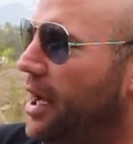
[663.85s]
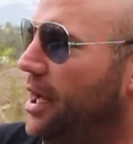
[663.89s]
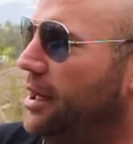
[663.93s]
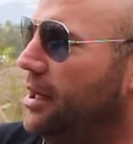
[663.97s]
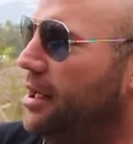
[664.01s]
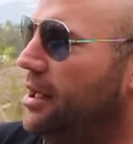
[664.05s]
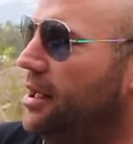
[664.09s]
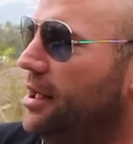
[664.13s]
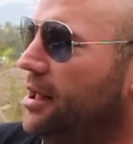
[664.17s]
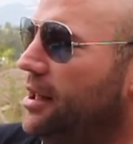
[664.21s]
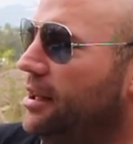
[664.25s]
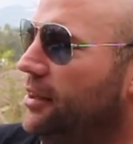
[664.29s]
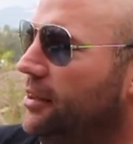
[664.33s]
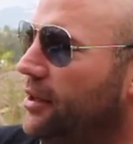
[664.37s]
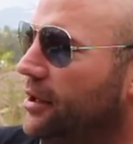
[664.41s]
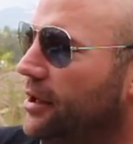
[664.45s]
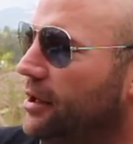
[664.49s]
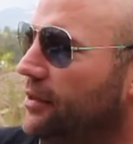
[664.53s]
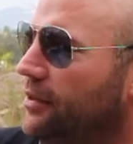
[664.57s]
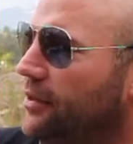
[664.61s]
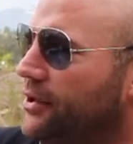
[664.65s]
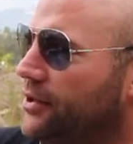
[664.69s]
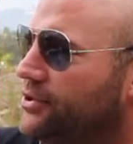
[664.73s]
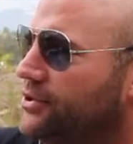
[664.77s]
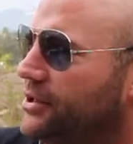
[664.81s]
You had
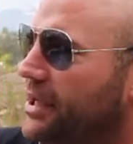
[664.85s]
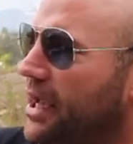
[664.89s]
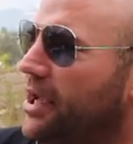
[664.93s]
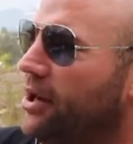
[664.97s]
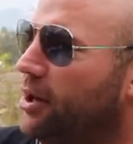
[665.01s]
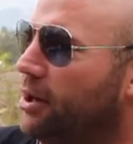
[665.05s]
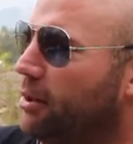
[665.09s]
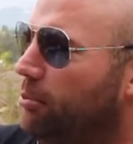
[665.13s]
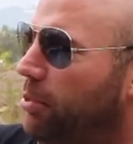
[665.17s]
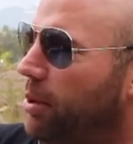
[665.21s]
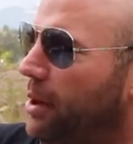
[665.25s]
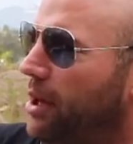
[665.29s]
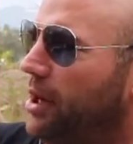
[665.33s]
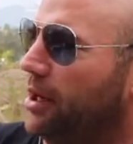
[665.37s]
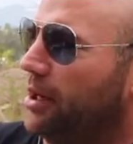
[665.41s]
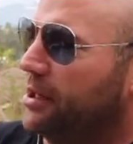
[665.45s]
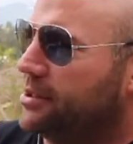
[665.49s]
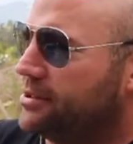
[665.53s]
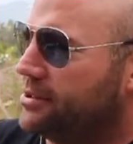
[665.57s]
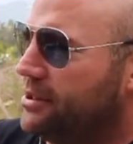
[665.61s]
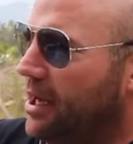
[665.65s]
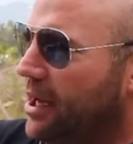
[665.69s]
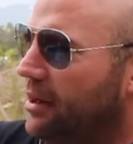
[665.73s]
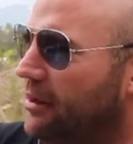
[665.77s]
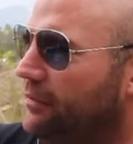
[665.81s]
the skater
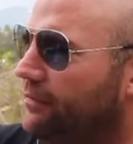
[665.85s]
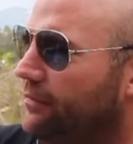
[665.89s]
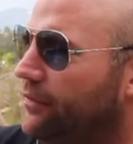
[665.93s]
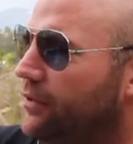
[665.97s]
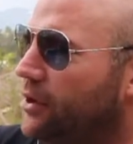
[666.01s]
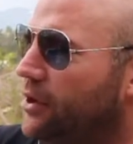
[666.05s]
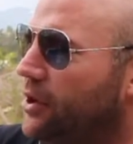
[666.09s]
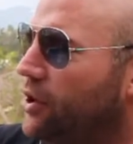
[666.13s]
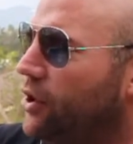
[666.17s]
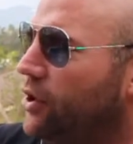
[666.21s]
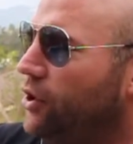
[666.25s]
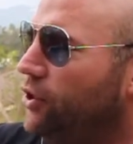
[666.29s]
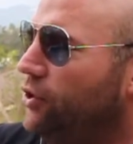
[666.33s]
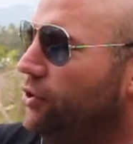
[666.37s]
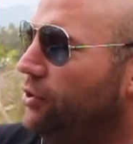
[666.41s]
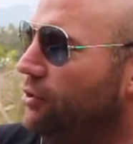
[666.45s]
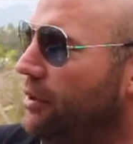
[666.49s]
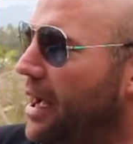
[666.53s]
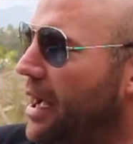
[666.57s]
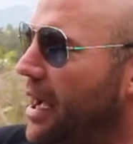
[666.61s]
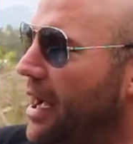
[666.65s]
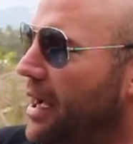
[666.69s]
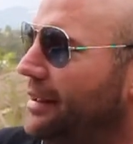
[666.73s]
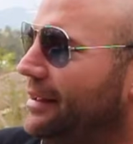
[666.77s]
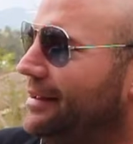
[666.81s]
punk stuff.
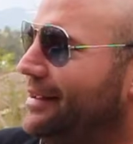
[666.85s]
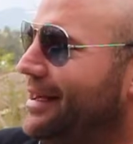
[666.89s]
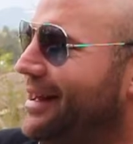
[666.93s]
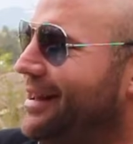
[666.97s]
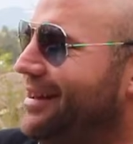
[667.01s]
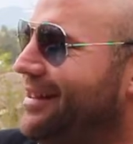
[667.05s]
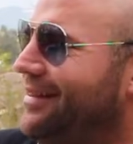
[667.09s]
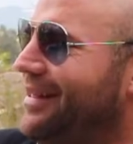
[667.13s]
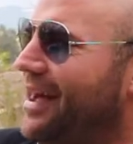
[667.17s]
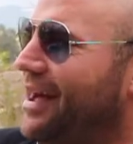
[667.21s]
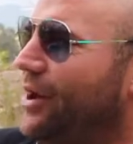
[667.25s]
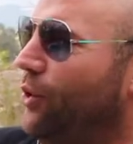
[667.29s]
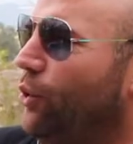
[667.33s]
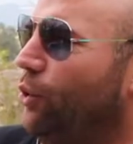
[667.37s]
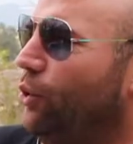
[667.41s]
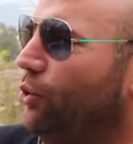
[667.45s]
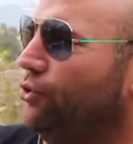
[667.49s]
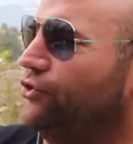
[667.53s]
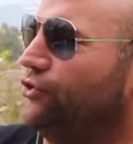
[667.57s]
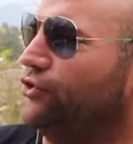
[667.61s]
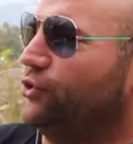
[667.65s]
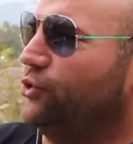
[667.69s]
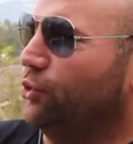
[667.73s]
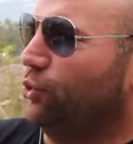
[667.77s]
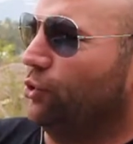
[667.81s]
You had kind of
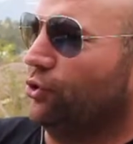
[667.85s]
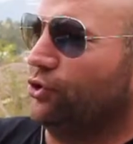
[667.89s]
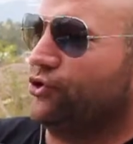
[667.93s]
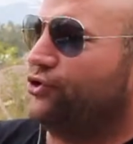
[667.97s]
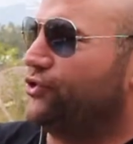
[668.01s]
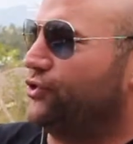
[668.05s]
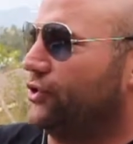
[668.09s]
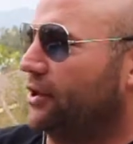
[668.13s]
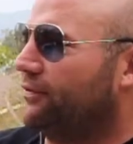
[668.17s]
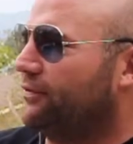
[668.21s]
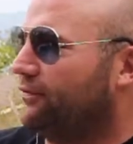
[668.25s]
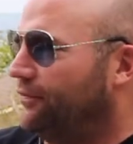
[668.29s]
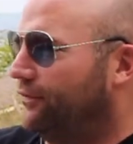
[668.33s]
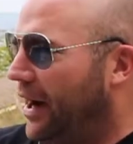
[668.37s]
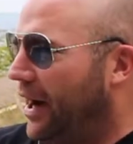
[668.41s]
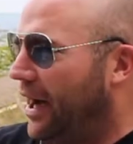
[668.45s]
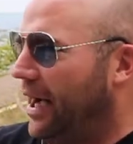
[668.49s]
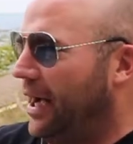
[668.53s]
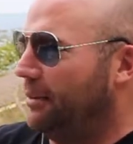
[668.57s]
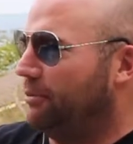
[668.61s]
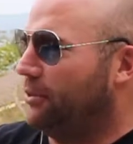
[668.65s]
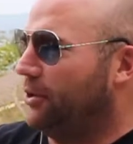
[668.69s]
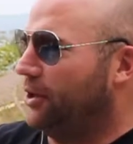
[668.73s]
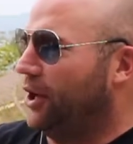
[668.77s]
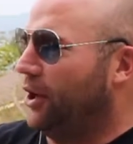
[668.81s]
that old school
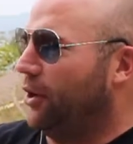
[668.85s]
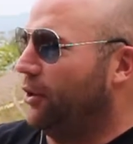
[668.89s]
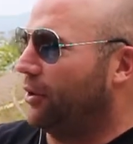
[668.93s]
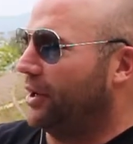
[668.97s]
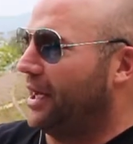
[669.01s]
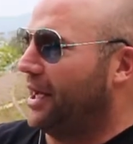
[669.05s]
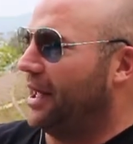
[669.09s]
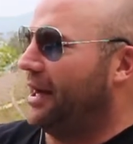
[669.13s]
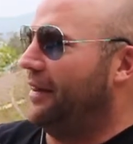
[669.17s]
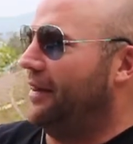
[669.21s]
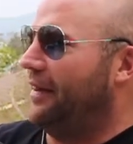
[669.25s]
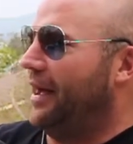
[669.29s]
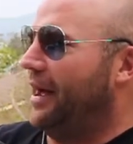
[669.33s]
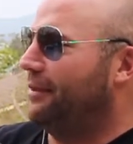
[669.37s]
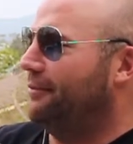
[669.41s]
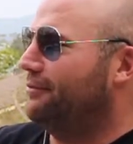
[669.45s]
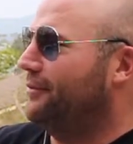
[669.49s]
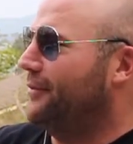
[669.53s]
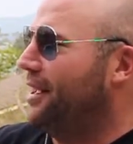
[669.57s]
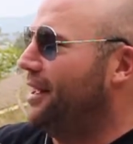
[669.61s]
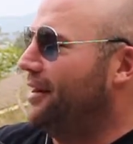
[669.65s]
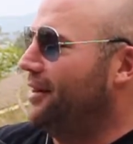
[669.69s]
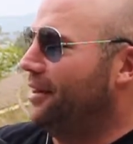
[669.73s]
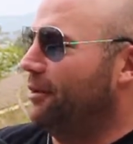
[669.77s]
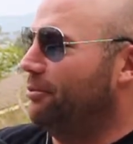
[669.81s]
surf vibe, kind of
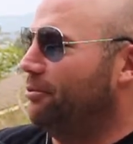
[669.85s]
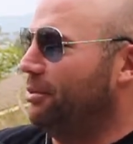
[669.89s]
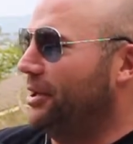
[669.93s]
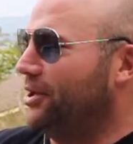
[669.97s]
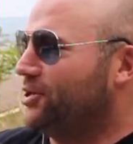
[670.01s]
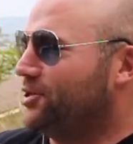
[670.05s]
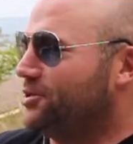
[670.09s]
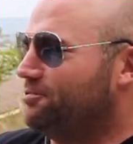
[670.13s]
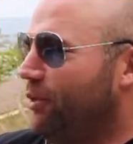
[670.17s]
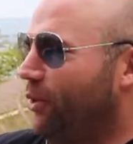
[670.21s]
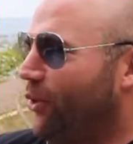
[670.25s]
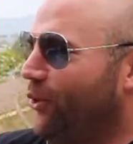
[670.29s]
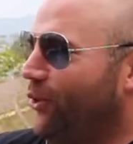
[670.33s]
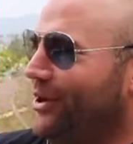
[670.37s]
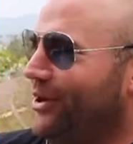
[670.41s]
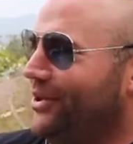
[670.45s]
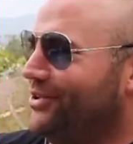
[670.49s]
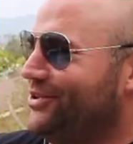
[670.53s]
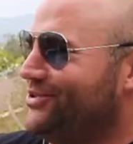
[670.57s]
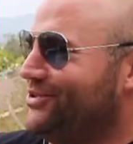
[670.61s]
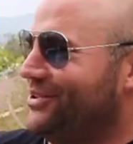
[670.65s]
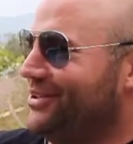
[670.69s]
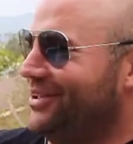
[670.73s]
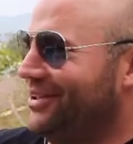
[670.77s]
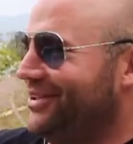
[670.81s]
that the Beach
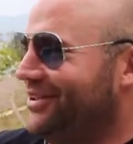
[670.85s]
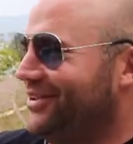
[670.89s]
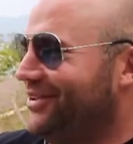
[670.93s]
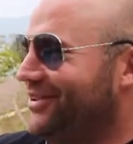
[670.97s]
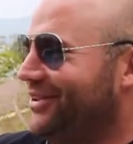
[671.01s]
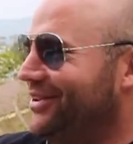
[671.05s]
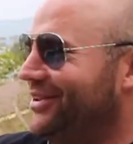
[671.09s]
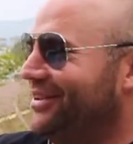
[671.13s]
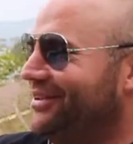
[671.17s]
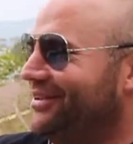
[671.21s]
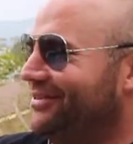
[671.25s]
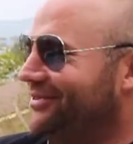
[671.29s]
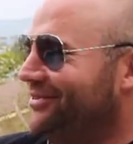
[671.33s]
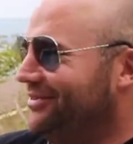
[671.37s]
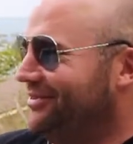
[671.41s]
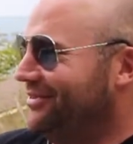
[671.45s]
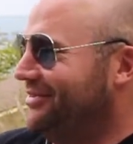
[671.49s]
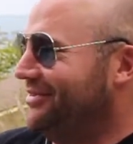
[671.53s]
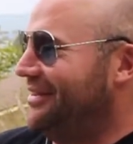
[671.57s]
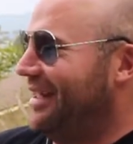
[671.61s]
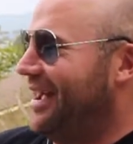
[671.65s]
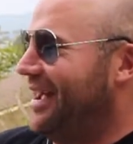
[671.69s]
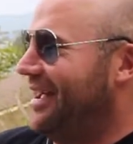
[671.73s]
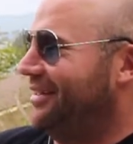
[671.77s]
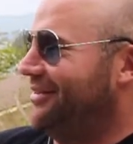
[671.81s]
Boys,
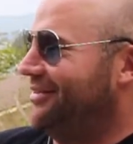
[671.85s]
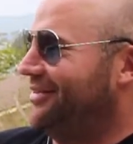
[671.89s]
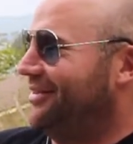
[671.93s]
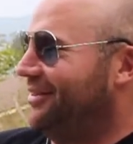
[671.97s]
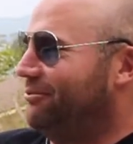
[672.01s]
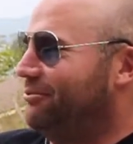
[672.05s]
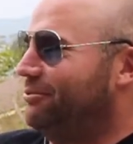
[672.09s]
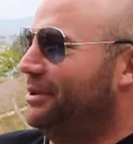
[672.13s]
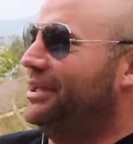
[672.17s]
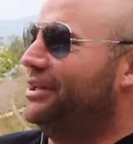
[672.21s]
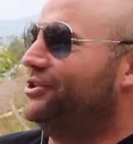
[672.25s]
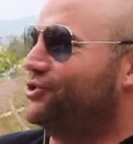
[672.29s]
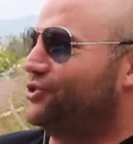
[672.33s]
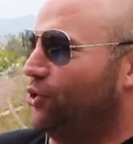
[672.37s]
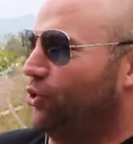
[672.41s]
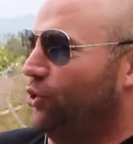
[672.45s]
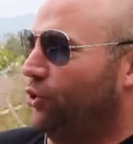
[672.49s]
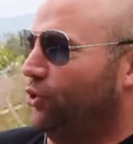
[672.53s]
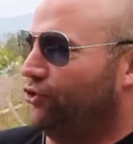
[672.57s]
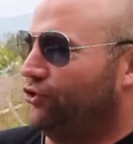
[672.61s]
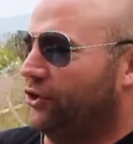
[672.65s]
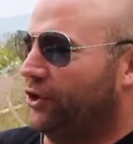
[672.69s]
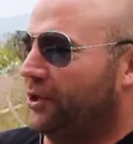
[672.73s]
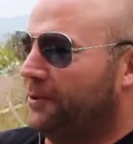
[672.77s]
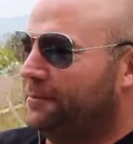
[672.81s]
the
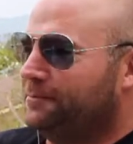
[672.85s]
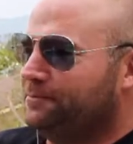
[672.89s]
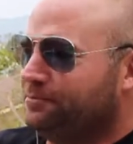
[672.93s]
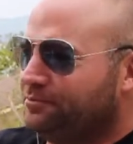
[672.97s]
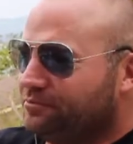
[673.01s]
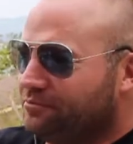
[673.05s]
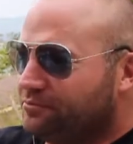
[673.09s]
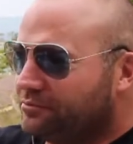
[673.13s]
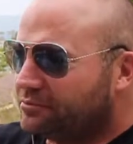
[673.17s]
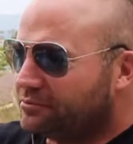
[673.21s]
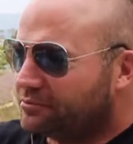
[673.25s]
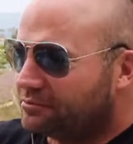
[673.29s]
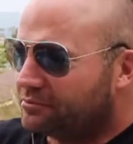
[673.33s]
beach culture.